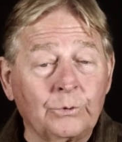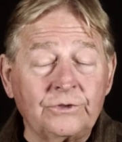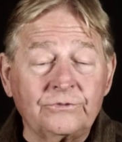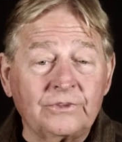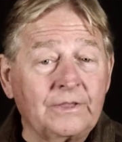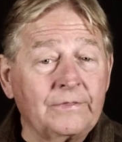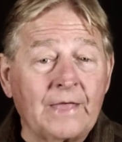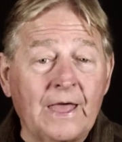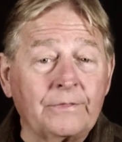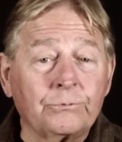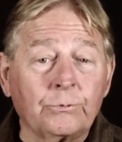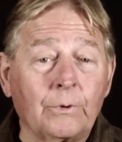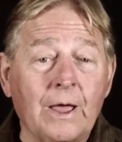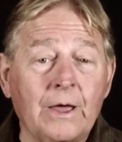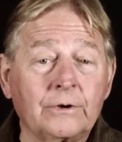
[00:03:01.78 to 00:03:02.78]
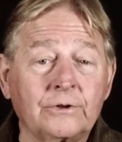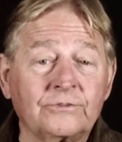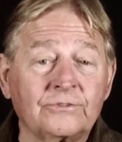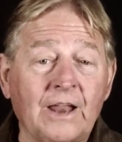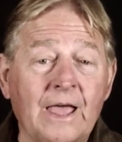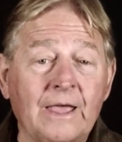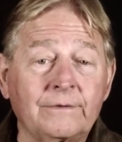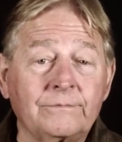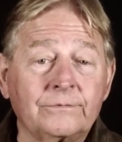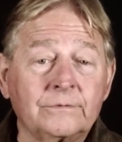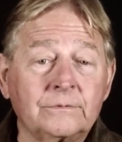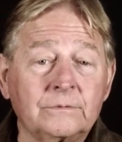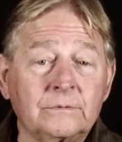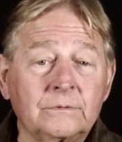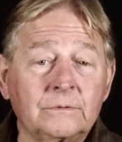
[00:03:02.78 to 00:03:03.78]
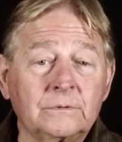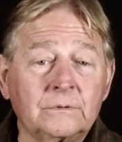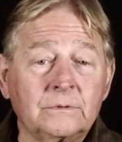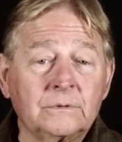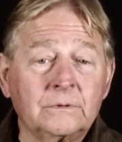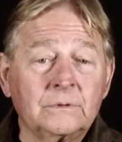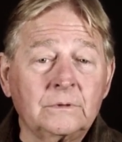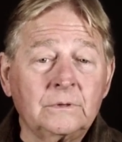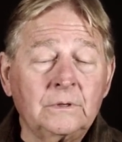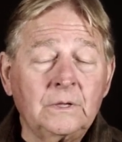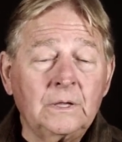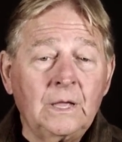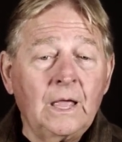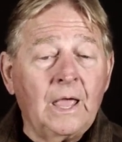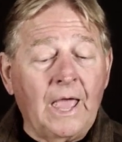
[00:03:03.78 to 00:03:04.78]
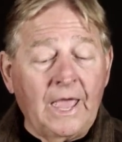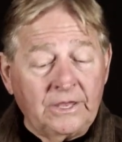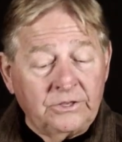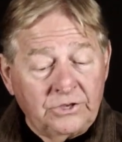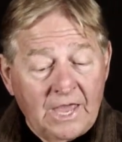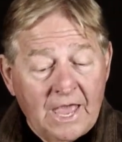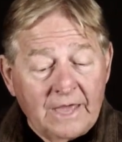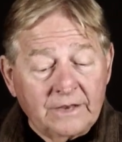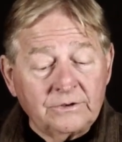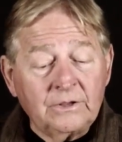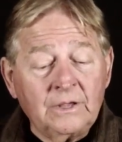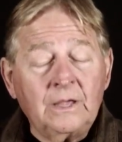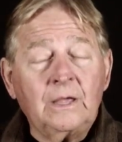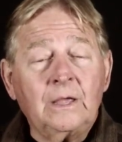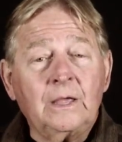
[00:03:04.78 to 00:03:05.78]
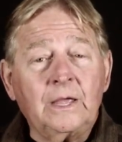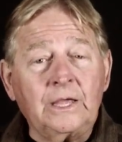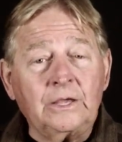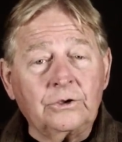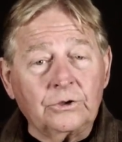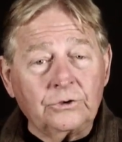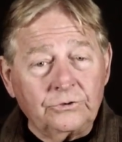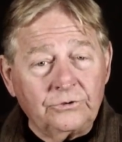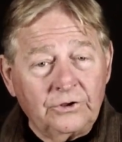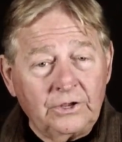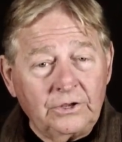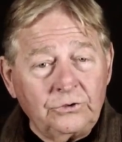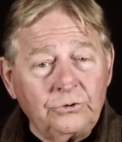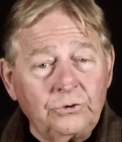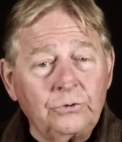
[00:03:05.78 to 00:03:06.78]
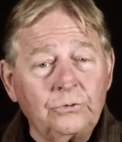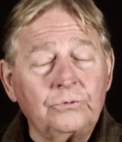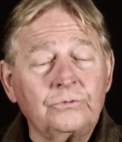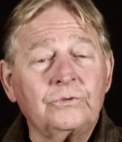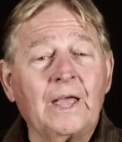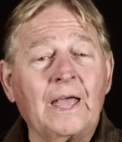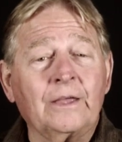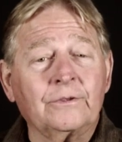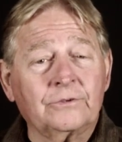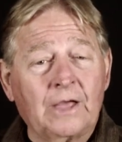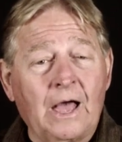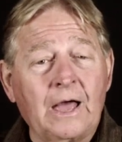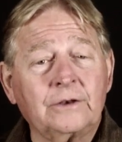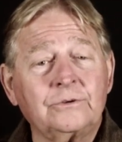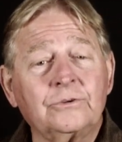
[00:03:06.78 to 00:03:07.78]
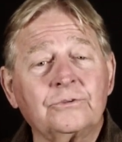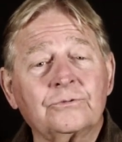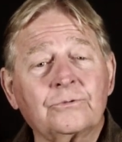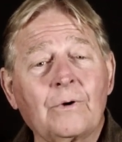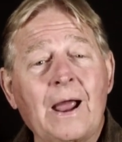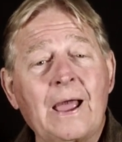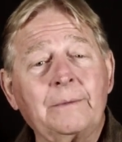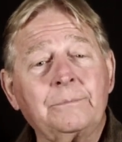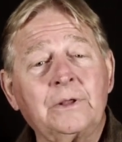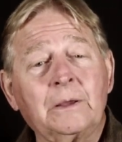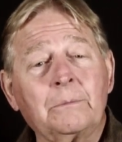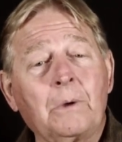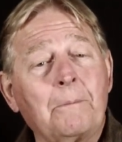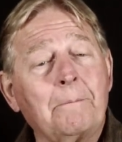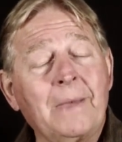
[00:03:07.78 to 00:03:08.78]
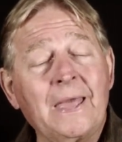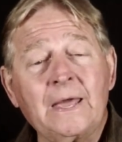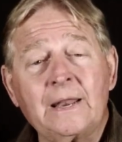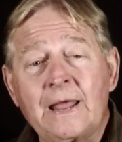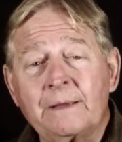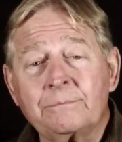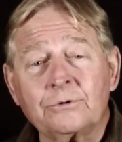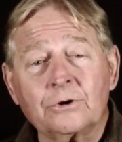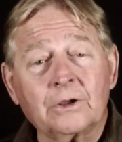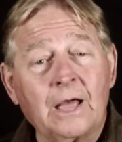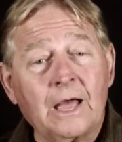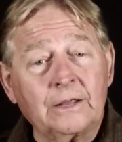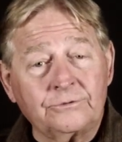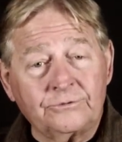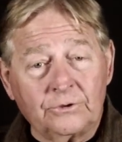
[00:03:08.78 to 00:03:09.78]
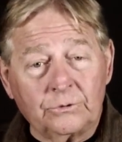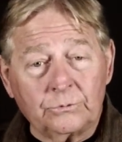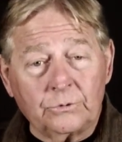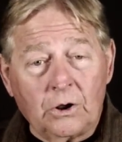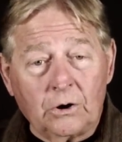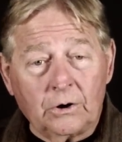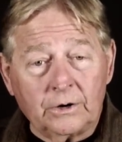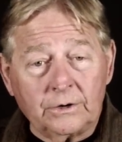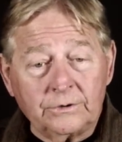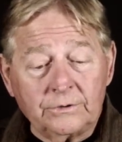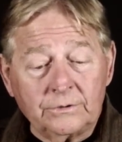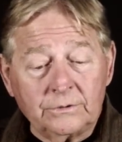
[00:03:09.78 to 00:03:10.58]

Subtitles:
We see that throughout his life. And yet, he continues, as God described him, a man after God's own heart.